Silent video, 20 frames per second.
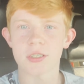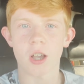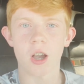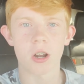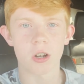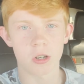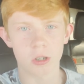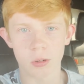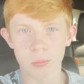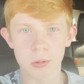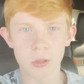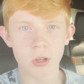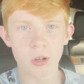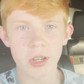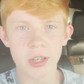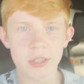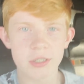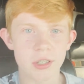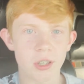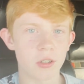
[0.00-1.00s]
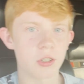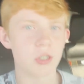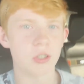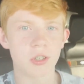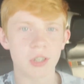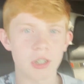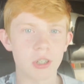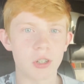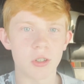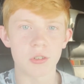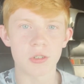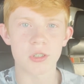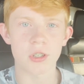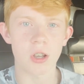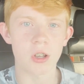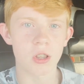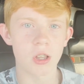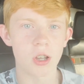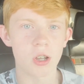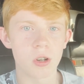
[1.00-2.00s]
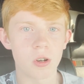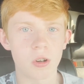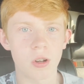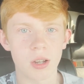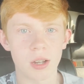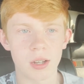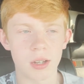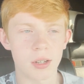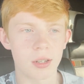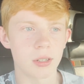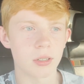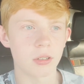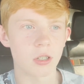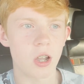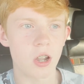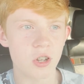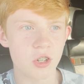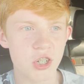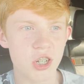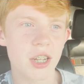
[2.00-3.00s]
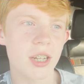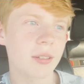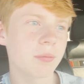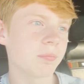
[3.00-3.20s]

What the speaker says: auto deploy, so you can do solo launching.